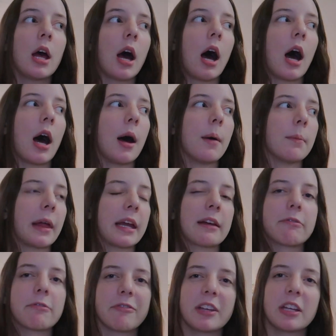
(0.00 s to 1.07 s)
like a
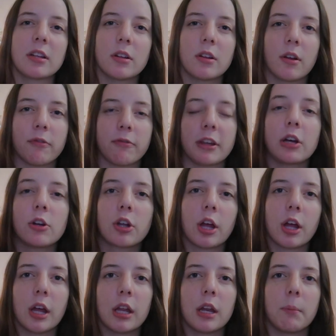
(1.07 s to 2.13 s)
feel
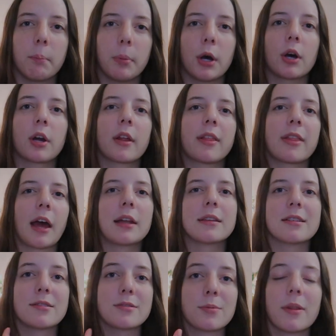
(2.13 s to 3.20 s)
good book that
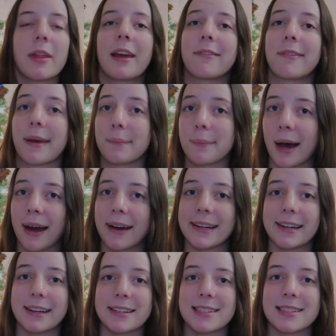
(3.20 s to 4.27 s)
deals with like
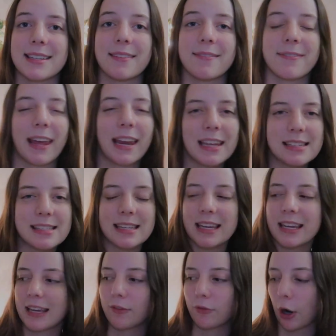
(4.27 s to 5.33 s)
vampires and
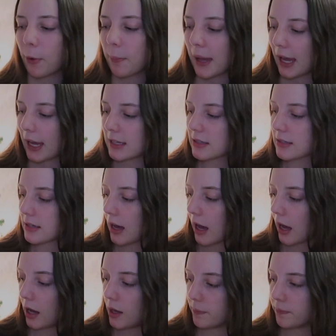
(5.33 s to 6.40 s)
fantasy romance,
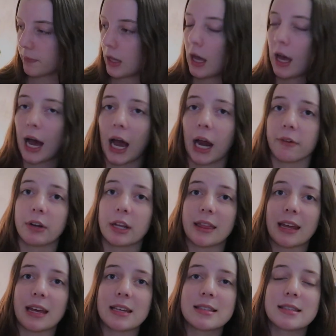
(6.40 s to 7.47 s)
I read
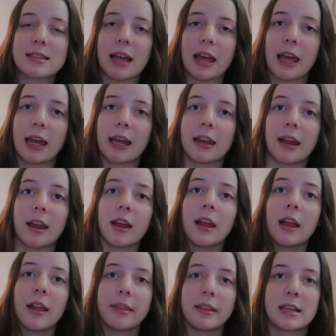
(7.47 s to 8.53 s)
this. And
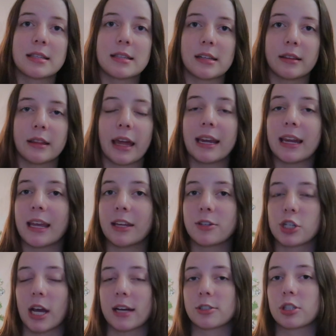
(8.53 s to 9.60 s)
this lady,
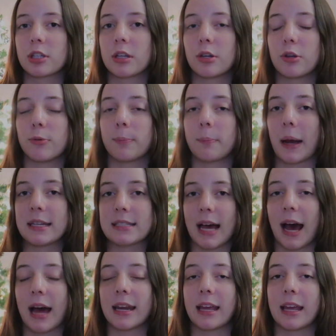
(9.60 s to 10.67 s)
she actually knew my
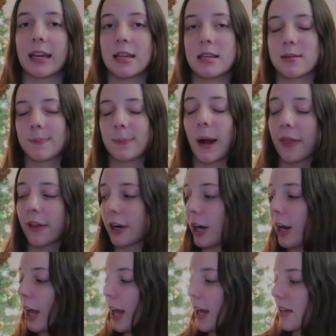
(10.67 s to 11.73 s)
dad and his brother,
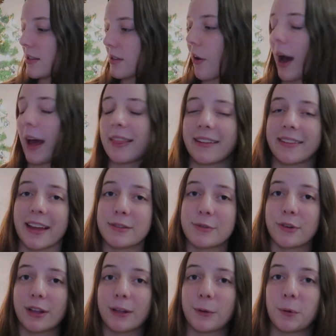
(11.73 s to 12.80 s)
so I think that's
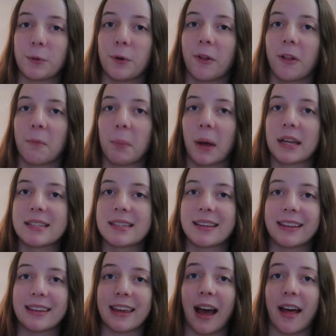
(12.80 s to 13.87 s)
really cool. But
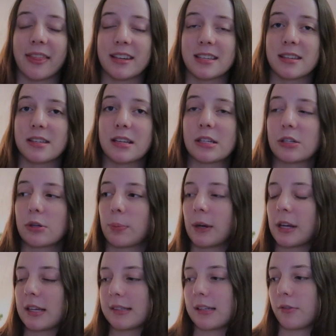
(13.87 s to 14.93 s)
yeah, this is a super
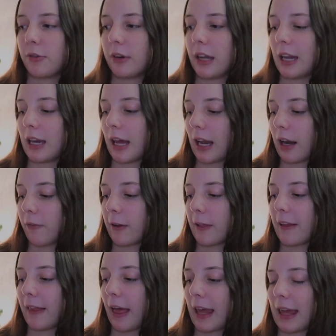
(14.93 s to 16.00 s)
easy read and I
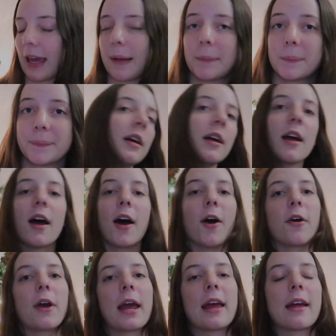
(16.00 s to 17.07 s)
really like it.
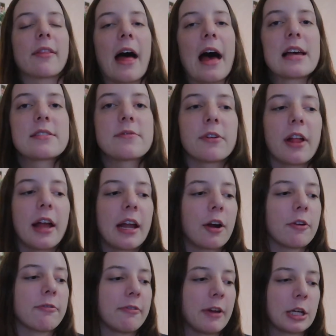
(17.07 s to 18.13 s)
Okay, last for like
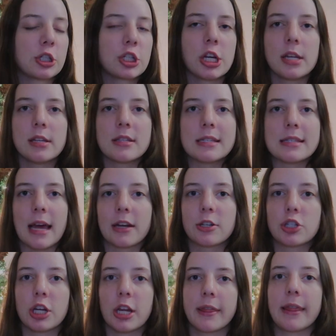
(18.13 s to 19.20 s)
our fiction
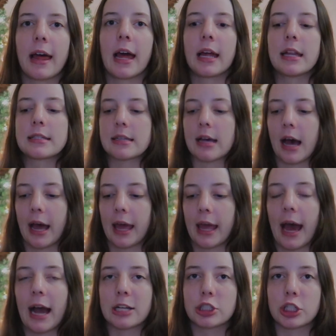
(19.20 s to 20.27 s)
section that I
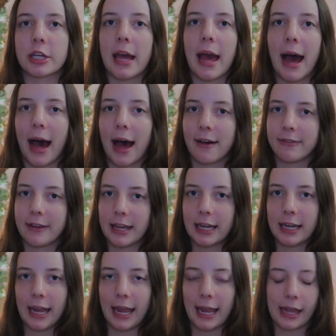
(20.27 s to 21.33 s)
actually have
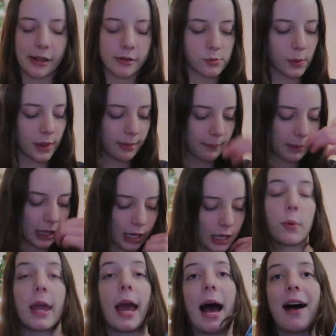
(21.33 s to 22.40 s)
in hand with me,
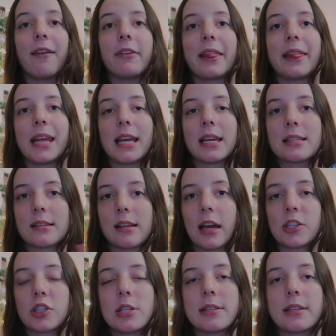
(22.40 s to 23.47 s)
we have the
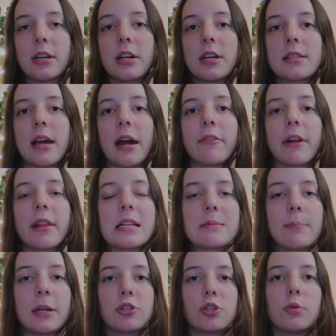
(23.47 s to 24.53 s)
Selection series. I read this
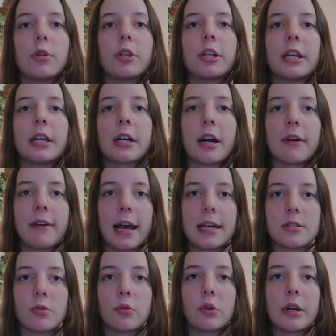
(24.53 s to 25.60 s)
my junior year of high
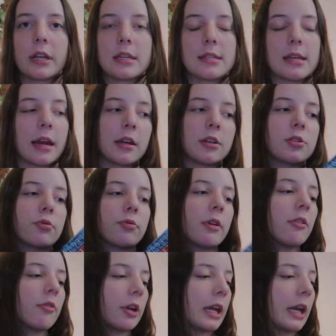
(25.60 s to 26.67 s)
school and decided to
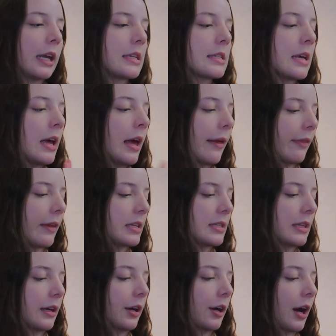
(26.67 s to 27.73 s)
reread it
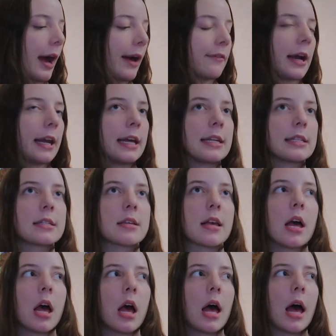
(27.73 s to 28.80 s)
this year. I read it
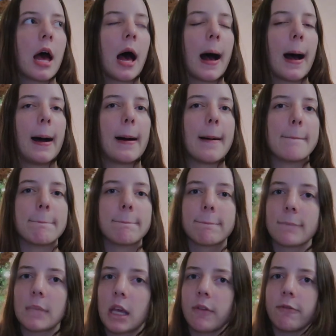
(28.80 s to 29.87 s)

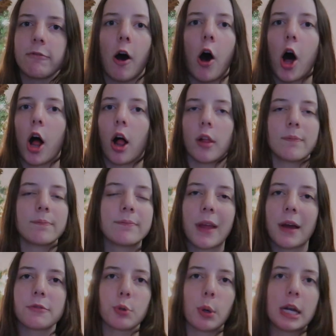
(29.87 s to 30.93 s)
fall
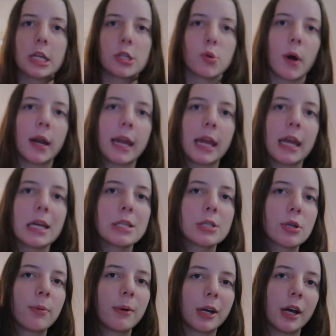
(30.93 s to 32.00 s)
of 2020.
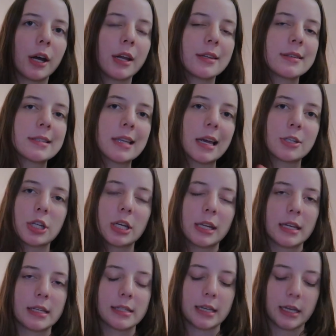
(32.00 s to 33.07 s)
Super good, such an
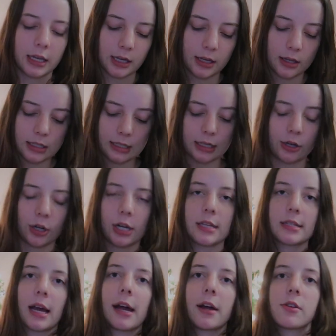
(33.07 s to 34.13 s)
easy
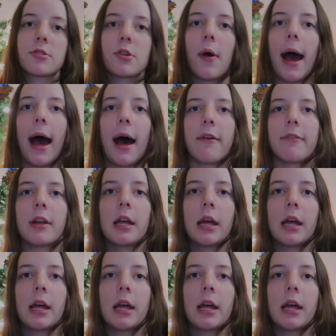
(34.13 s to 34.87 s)
series. I also have